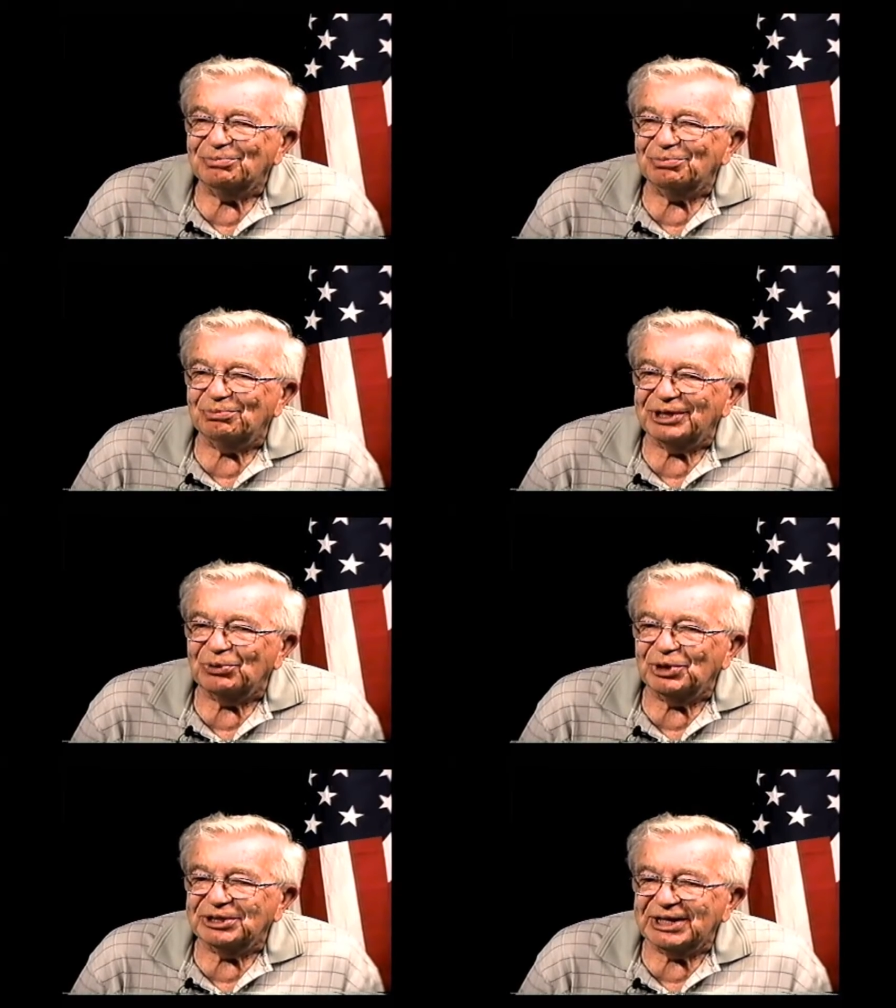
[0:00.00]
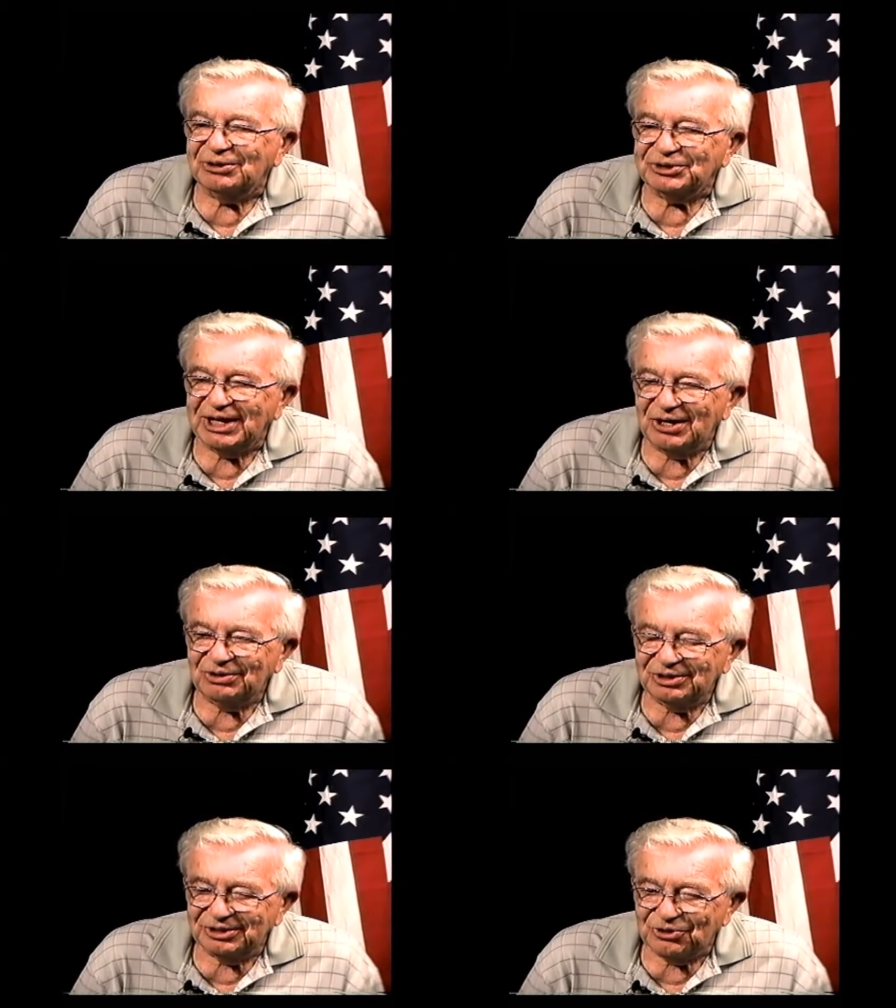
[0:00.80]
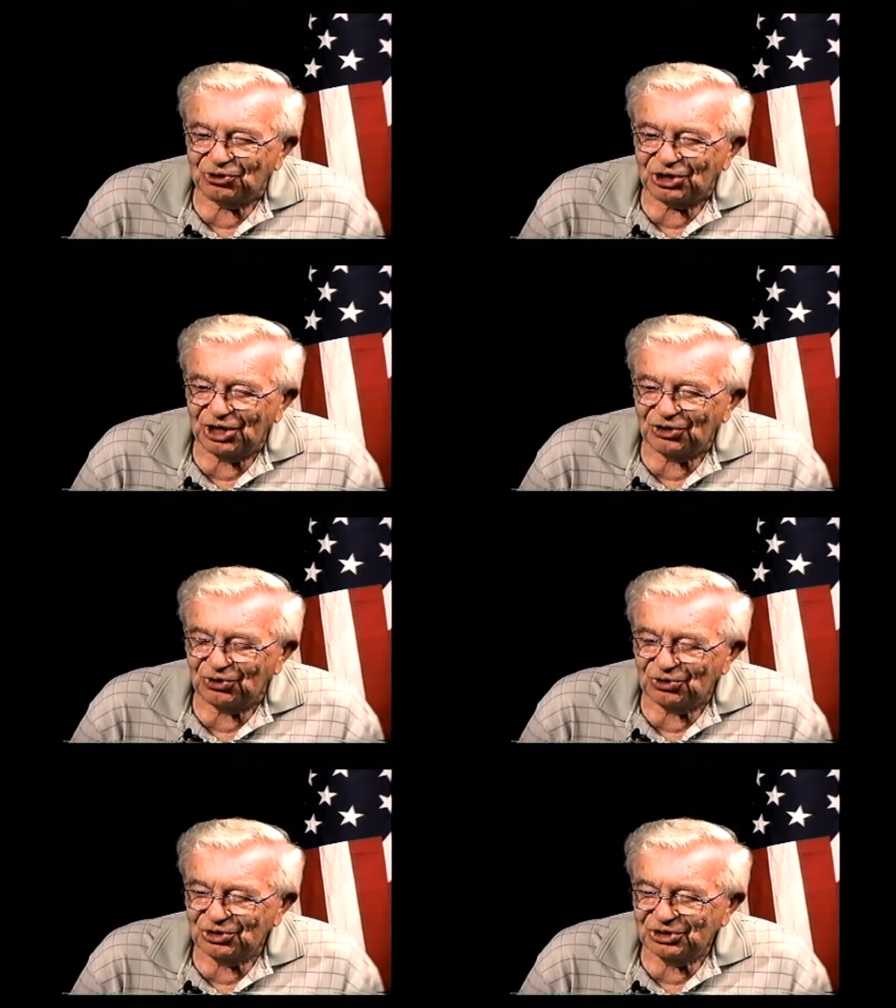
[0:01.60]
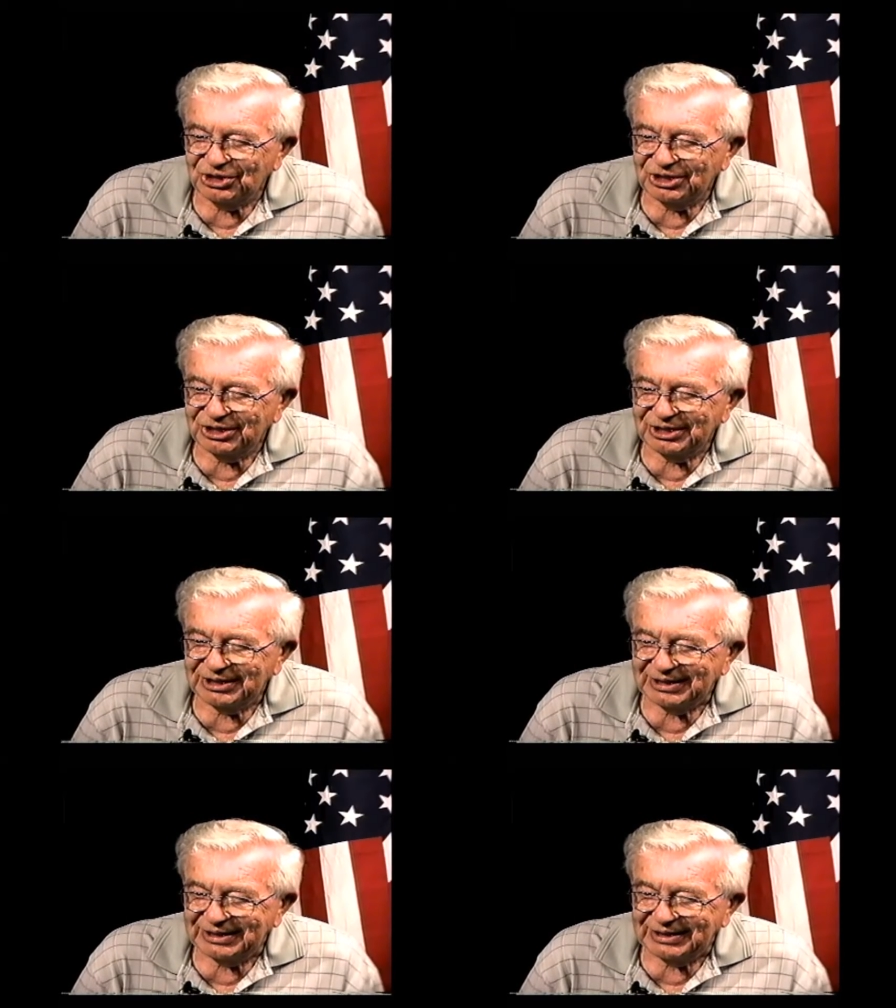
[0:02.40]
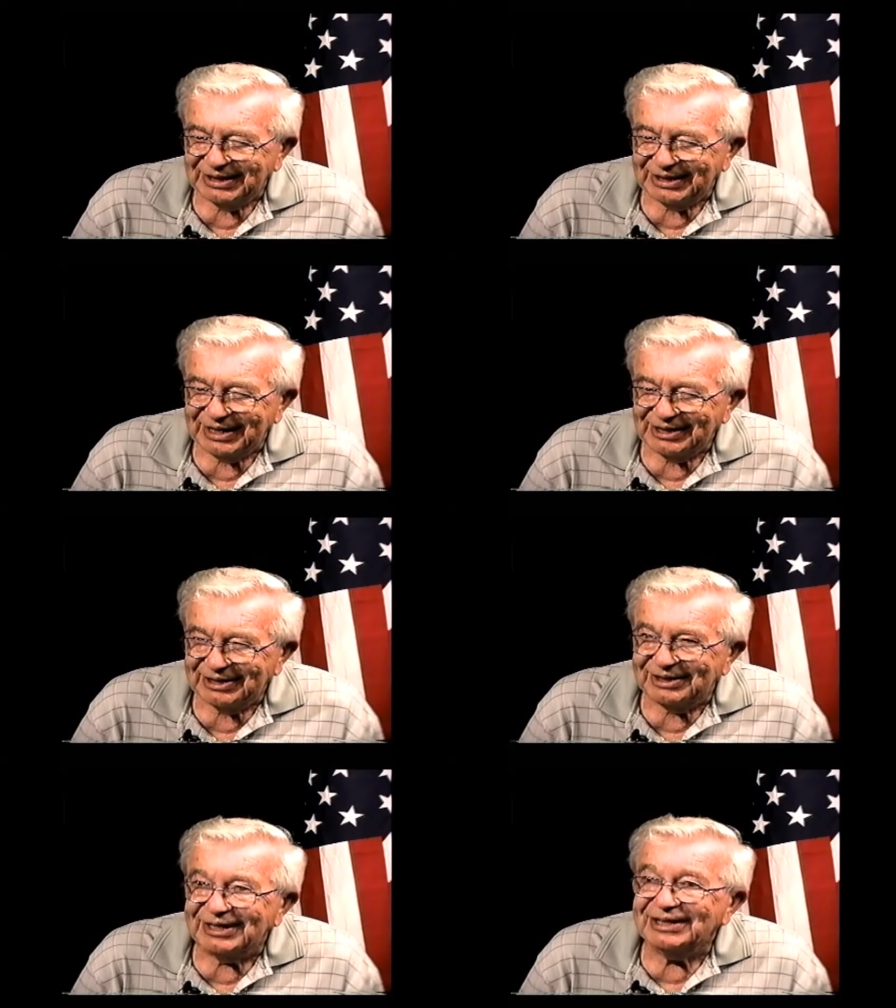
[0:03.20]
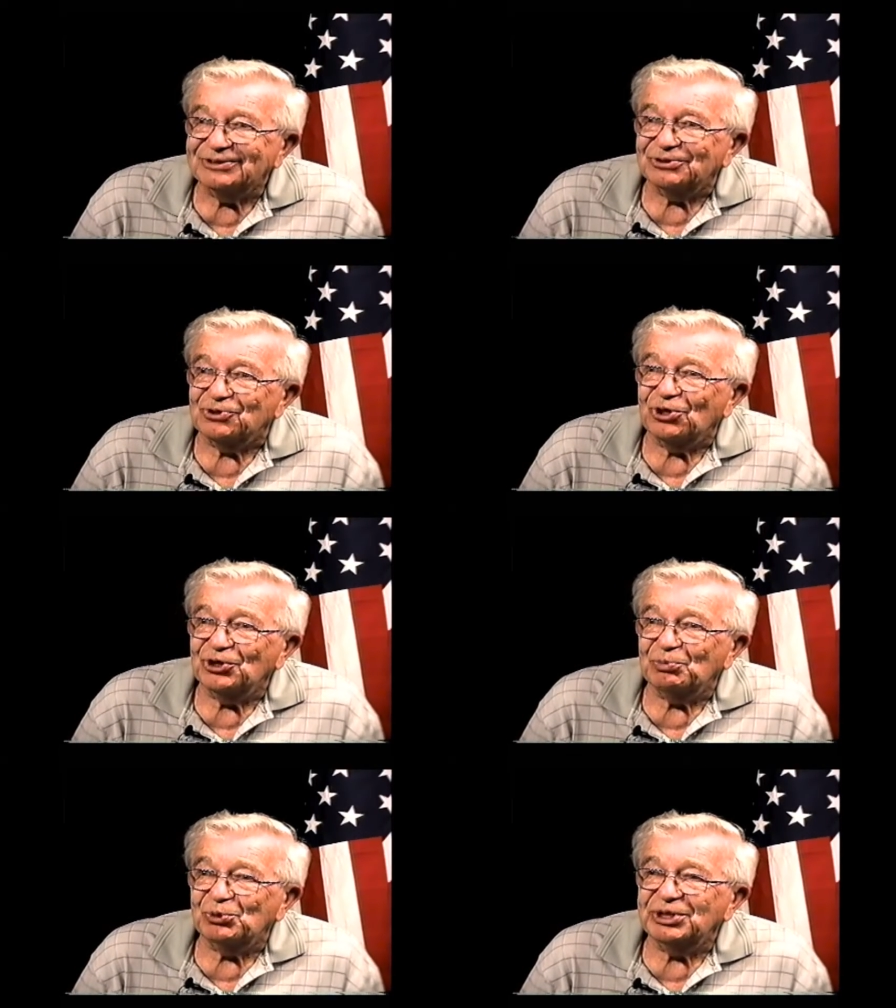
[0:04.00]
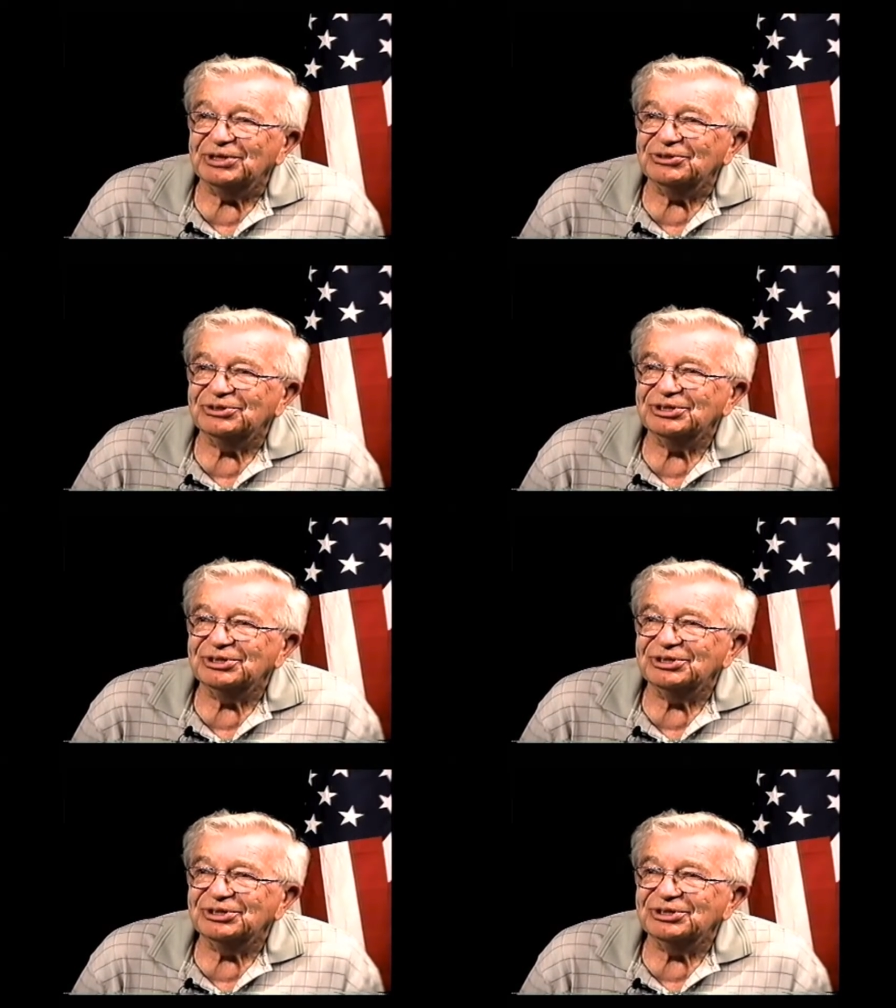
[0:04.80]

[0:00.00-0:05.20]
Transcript: But I went downtown in Chicago and I got in line to join the Marines.